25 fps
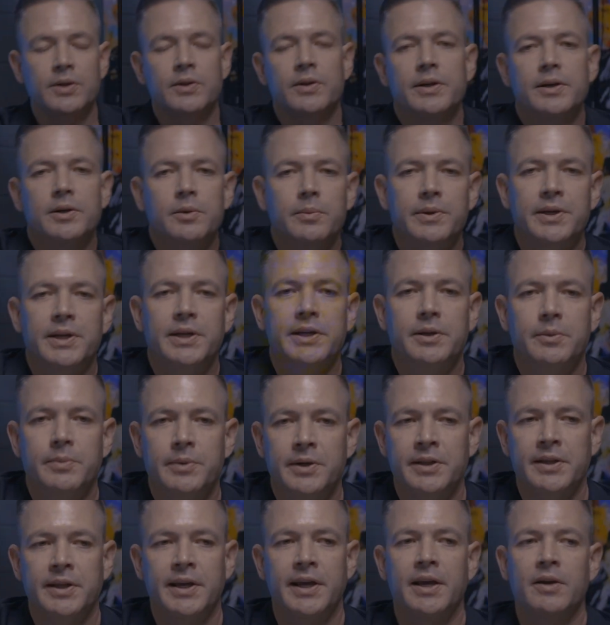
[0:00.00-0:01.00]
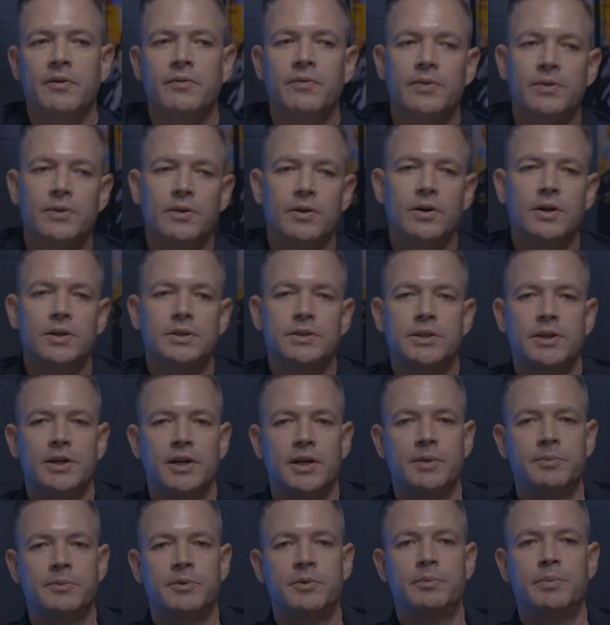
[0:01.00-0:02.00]
a little bit, you've been in the game for a long
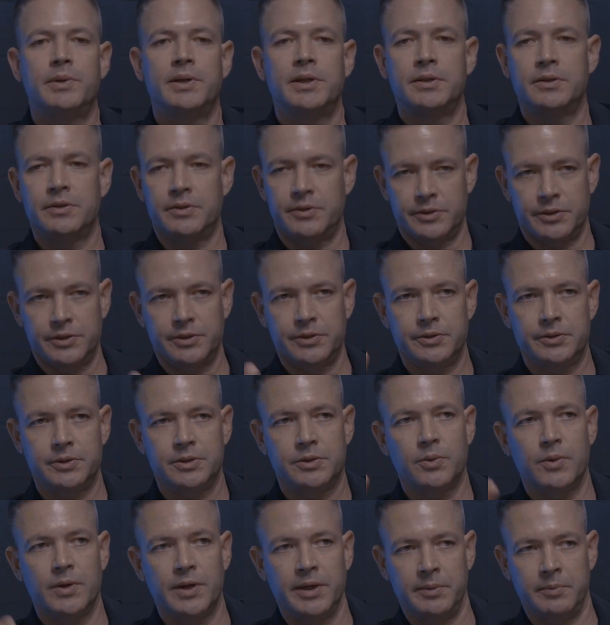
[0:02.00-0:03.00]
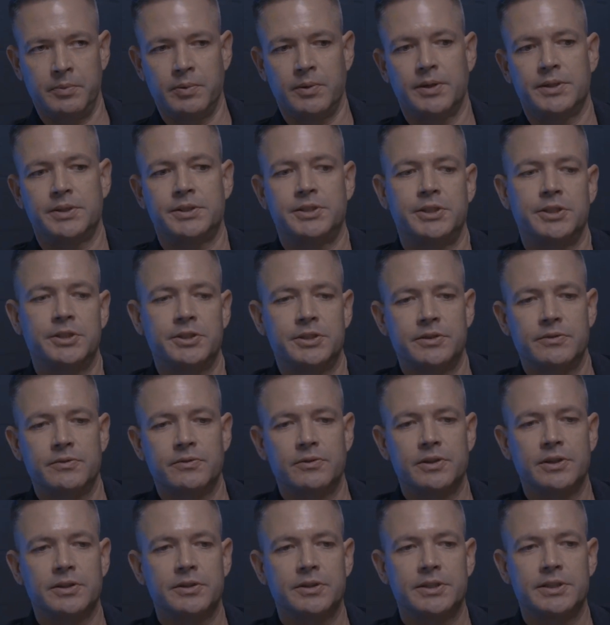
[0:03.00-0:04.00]
time, you've been through 20 plus years of
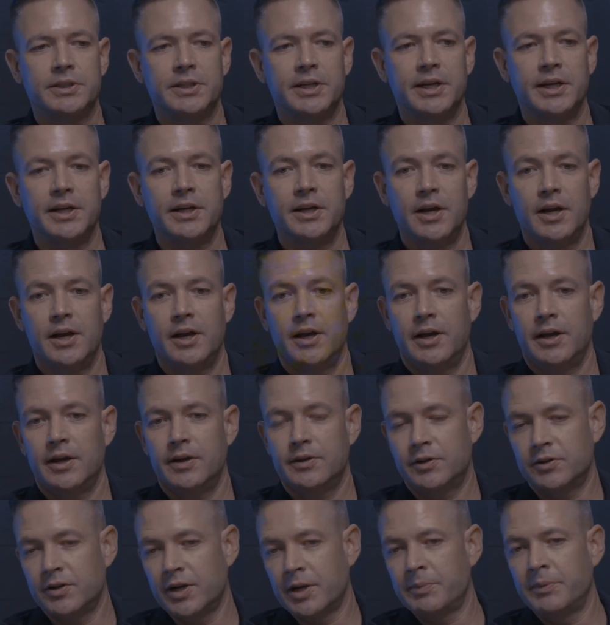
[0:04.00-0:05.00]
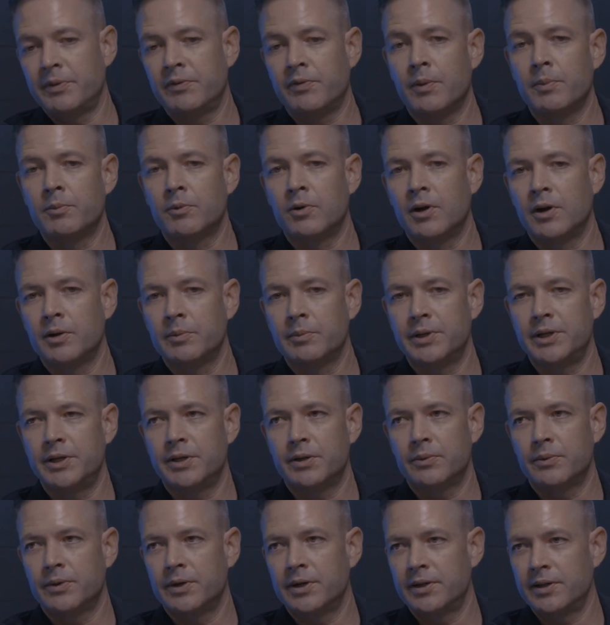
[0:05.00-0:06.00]
real estate. Correct me if I'm wrong, but
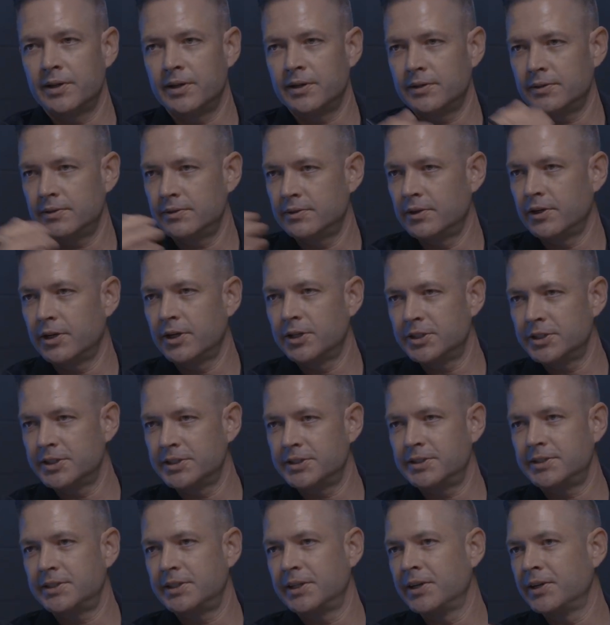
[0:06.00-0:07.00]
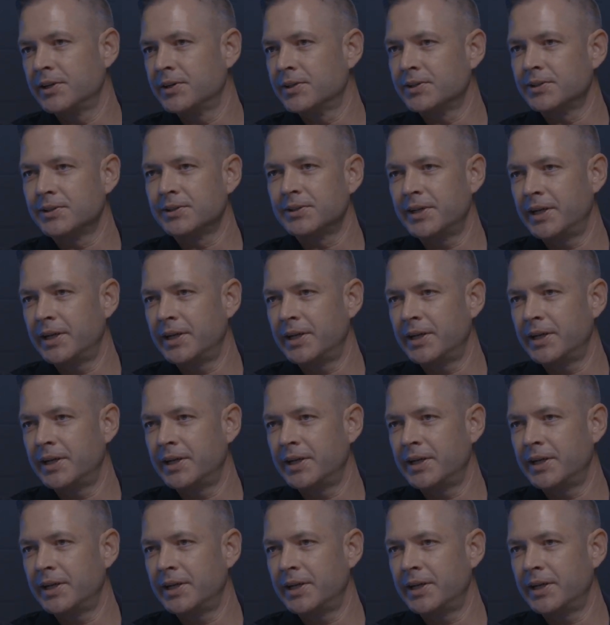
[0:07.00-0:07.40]
you're one of the largest single